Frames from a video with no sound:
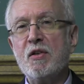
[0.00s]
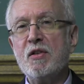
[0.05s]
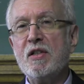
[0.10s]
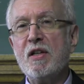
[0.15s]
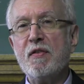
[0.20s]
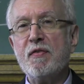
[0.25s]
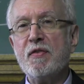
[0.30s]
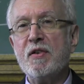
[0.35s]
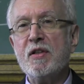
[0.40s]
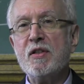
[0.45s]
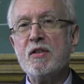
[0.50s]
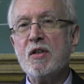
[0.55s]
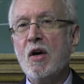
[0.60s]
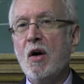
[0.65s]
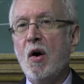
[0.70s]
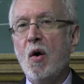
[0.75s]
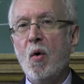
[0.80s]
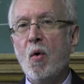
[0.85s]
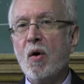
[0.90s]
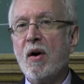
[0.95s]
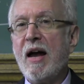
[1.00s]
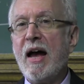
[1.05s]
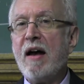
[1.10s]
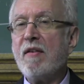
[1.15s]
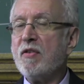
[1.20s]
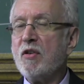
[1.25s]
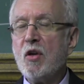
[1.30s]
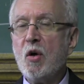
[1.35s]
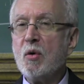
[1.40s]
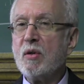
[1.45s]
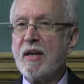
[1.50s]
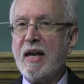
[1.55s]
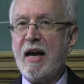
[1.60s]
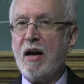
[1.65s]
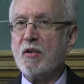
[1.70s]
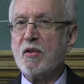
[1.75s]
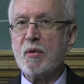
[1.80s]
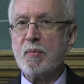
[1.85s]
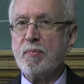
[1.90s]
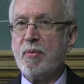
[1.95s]
are different or have no
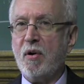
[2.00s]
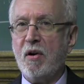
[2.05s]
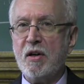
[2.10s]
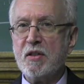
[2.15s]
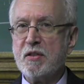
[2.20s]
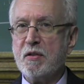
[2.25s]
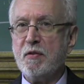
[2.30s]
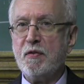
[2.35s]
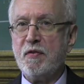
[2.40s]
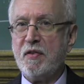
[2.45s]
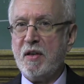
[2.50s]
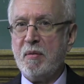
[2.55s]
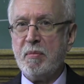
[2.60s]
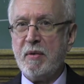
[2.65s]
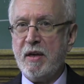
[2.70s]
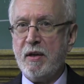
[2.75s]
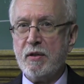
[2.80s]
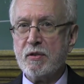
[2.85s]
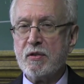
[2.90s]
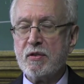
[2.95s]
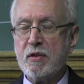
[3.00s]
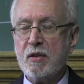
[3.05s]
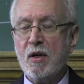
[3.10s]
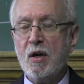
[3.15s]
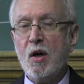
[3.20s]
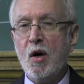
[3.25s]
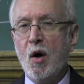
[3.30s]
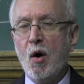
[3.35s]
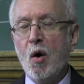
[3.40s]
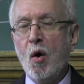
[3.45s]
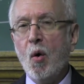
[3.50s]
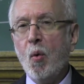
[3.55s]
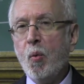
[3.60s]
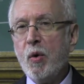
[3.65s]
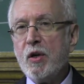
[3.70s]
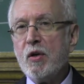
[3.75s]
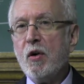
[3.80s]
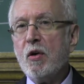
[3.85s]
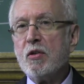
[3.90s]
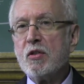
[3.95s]
counterparts in females.
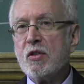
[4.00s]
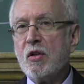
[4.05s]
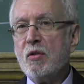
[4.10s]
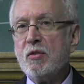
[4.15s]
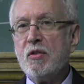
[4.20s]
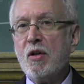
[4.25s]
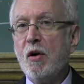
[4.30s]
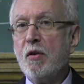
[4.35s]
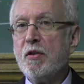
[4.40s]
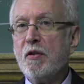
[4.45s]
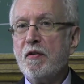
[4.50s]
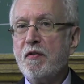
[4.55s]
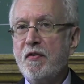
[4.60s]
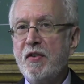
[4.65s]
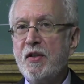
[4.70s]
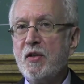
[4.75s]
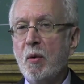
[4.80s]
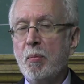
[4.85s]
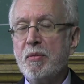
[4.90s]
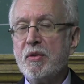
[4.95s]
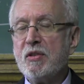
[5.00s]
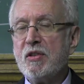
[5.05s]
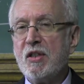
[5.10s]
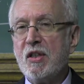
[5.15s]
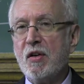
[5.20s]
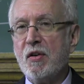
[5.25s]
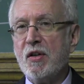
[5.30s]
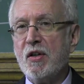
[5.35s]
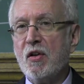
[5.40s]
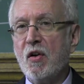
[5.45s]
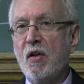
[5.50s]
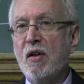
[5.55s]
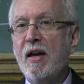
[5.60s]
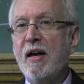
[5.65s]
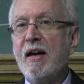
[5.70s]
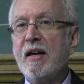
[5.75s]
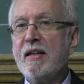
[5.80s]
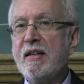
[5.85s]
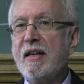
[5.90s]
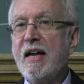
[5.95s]
We also know that fetal material
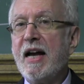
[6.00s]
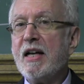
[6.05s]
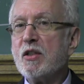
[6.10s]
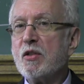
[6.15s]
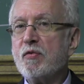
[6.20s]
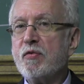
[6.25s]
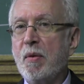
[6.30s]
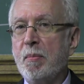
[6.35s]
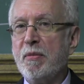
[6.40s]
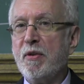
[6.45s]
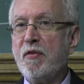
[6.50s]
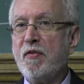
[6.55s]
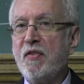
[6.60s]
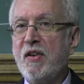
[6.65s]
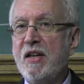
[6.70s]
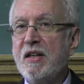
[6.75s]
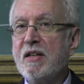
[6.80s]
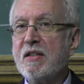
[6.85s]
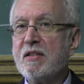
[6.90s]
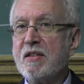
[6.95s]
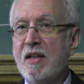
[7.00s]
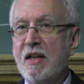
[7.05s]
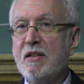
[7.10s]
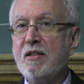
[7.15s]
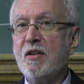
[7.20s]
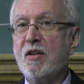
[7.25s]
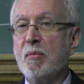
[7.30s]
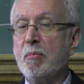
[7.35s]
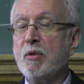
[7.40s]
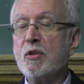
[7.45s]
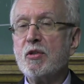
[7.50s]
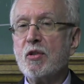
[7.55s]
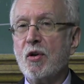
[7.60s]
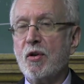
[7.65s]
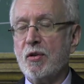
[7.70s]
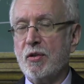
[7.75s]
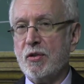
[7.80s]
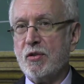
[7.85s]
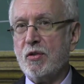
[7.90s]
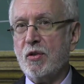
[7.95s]
gets from the fetus into the
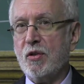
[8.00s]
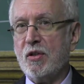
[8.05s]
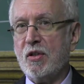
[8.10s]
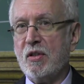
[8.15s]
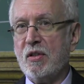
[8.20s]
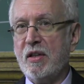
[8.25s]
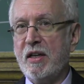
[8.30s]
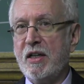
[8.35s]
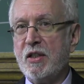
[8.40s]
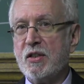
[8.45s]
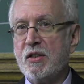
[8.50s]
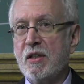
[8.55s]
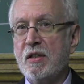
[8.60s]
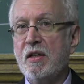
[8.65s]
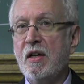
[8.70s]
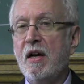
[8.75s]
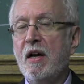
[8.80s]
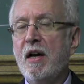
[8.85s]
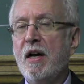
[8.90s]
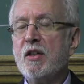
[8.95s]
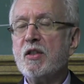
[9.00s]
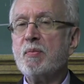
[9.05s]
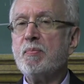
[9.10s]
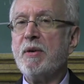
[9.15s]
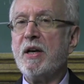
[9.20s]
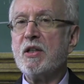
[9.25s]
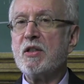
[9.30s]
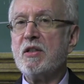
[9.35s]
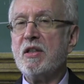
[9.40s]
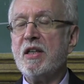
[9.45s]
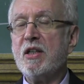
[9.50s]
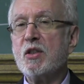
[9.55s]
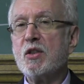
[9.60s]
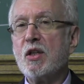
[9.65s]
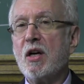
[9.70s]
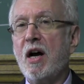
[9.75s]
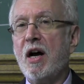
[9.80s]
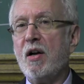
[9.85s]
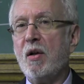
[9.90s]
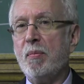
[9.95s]
maternal circulation, especially at
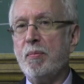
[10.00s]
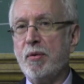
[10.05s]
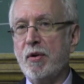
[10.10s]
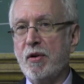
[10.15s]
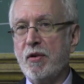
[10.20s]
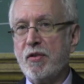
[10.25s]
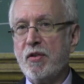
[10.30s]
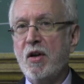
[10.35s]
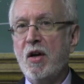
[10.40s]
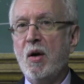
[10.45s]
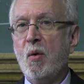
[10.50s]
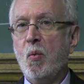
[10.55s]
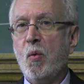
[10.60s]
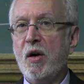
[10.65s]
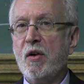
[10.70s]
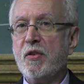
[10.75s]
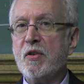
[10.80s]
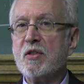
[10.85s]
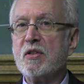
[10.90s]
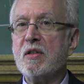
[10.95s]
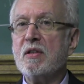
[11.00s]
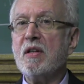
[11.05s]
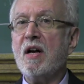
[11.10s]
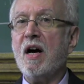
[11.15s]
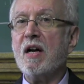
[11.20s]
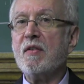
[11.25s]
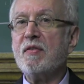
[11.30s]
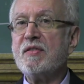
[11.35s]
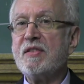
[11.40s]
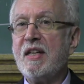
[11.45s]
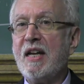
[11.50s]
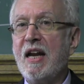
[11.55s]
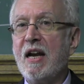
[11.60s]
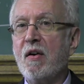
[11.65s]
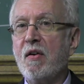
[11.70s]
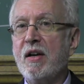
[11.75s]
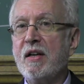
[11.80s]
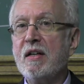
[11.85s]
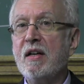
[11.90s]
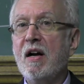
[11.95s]
childbirth, where there's a lot of
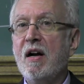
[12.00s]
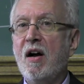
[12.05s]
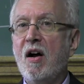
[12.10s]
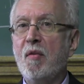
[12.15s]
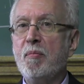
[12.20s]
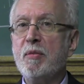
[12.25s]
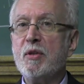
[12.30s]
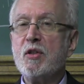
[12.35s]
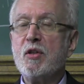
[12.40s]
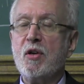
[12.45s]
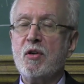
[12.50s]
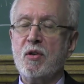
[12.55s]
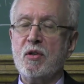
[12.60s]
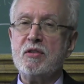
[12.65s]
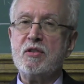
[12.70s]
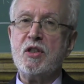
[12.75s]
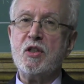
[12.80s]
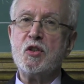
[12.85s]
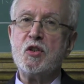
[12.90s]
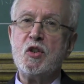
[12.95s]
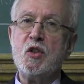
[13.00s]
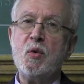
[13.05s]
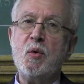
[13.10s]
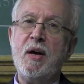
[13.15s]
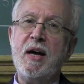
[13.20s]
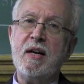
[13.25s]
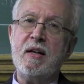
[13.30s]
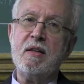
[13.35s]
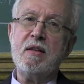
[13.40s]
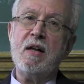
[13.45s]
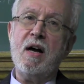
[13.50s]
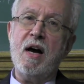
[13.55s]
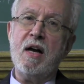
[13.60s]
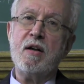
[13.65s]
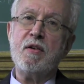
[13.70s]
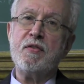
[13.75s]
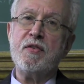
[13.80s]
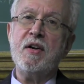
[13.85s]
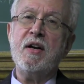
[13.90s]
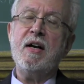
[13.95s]
tearing of maternal tissue and a
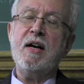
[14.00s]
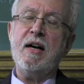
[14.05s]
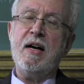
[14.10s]
lot of